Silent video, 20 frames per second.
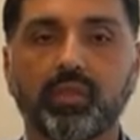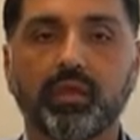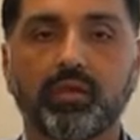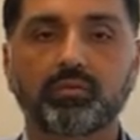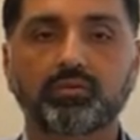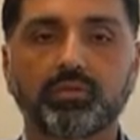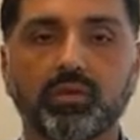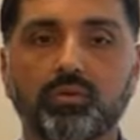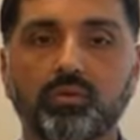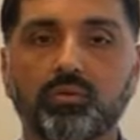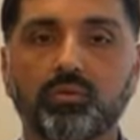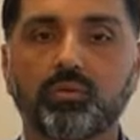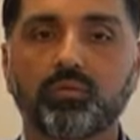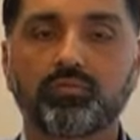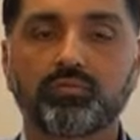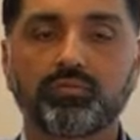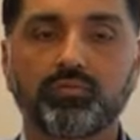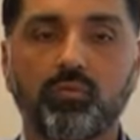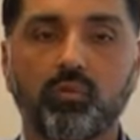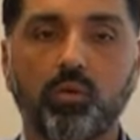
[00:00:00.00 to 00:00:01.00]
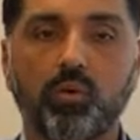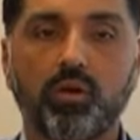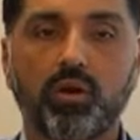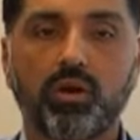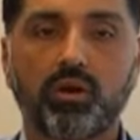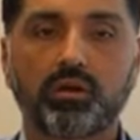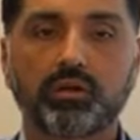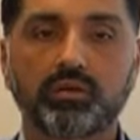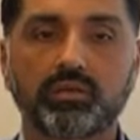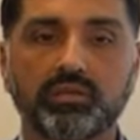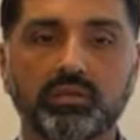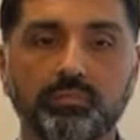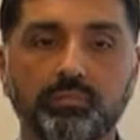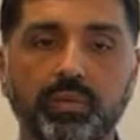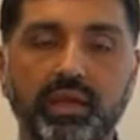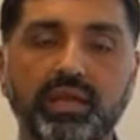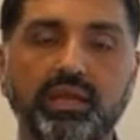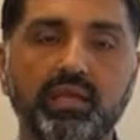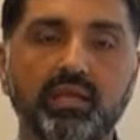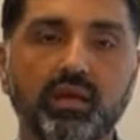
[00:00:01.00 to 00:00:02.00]
So for
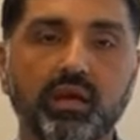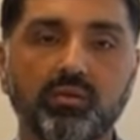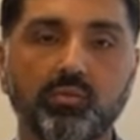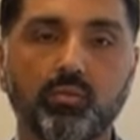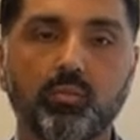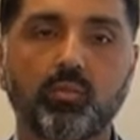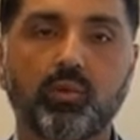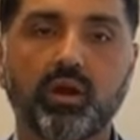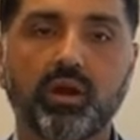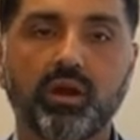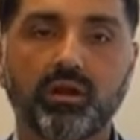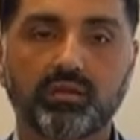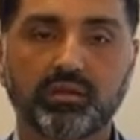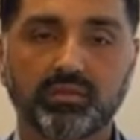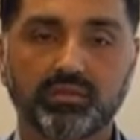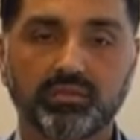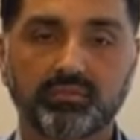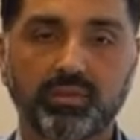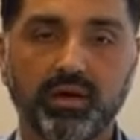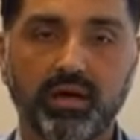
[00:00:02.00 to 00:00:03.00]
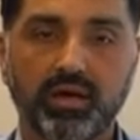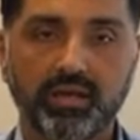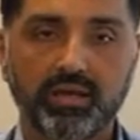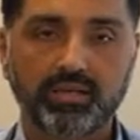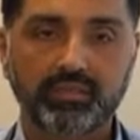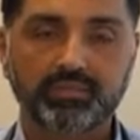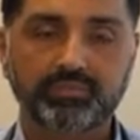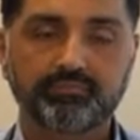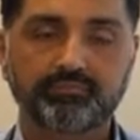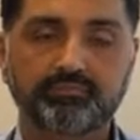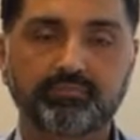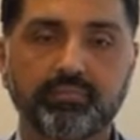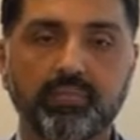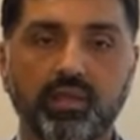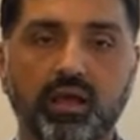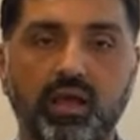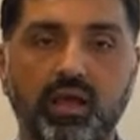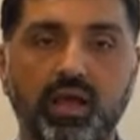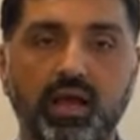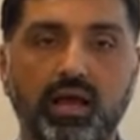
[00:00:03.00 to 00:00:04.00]
depending on where the spot is,
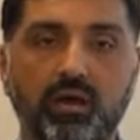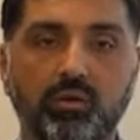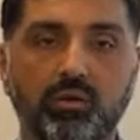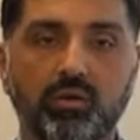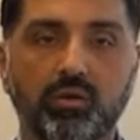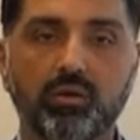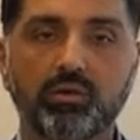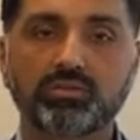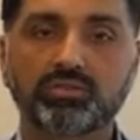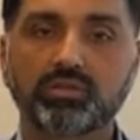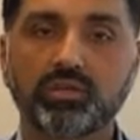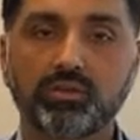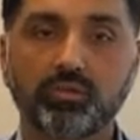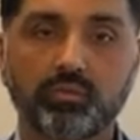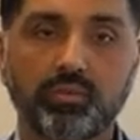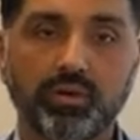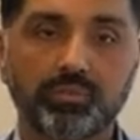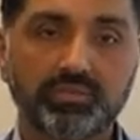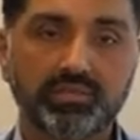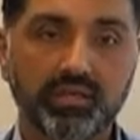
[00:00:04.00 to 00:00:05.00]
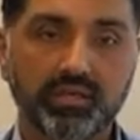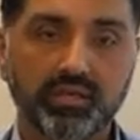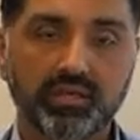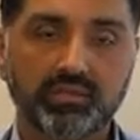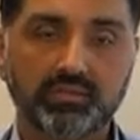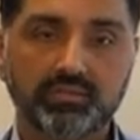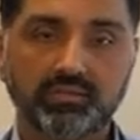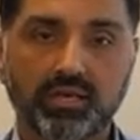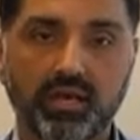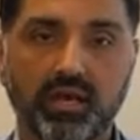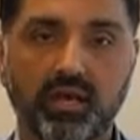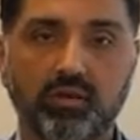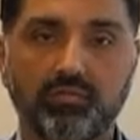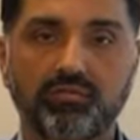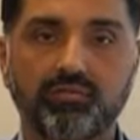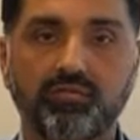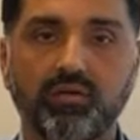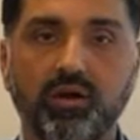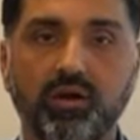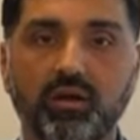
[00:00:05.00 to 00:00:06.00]
how close to the ribs it is, how
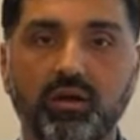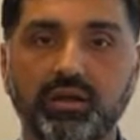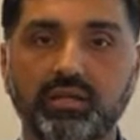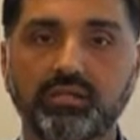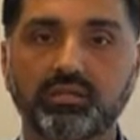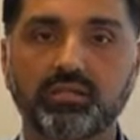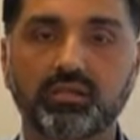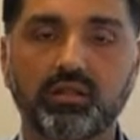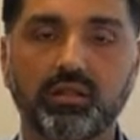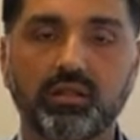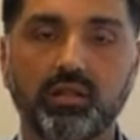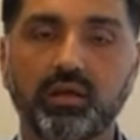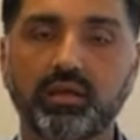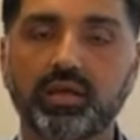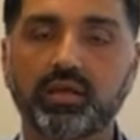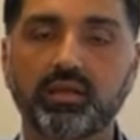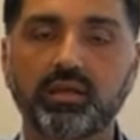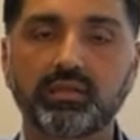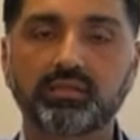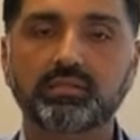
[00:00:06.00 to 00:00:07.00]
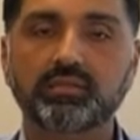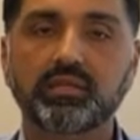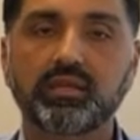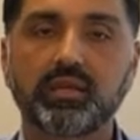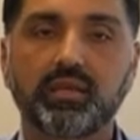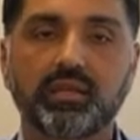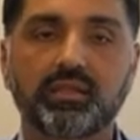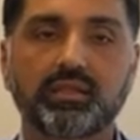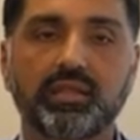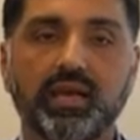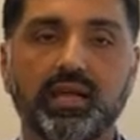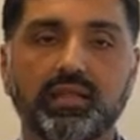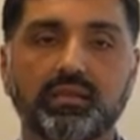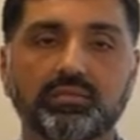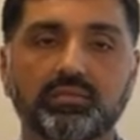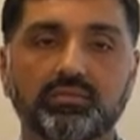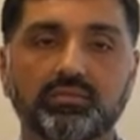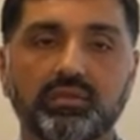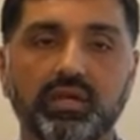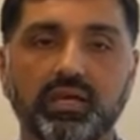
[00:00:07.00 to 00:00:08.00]
far into the lung it is,
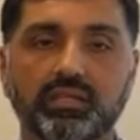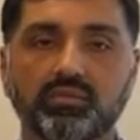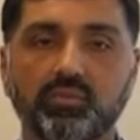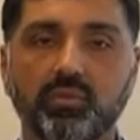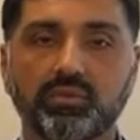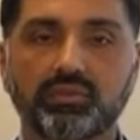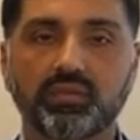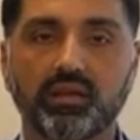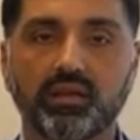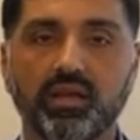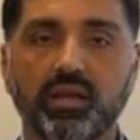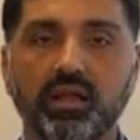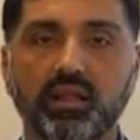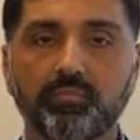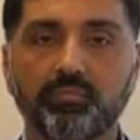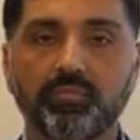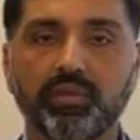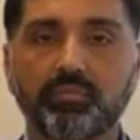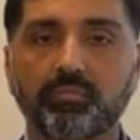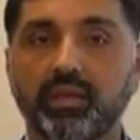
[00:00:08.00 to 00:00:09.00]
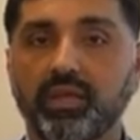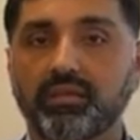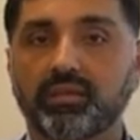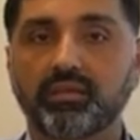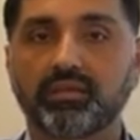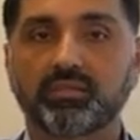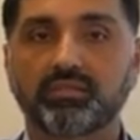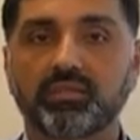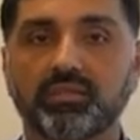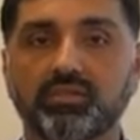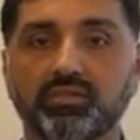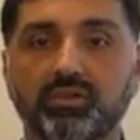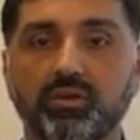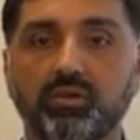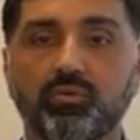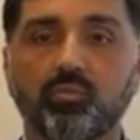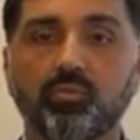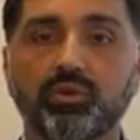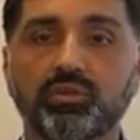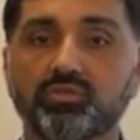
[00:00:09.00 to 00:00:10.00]
that's what's going to help me make the decision
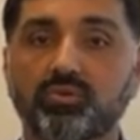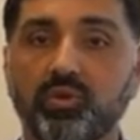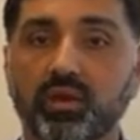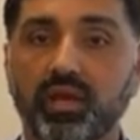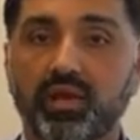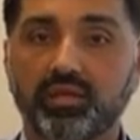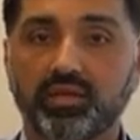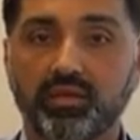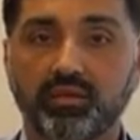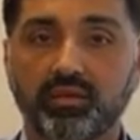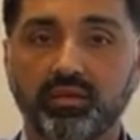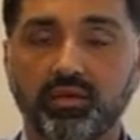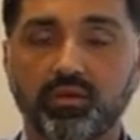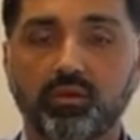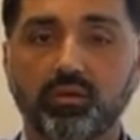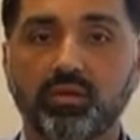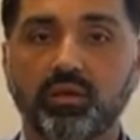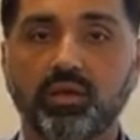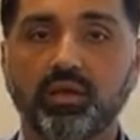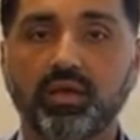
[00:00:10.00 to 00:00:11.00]
on which way I can go.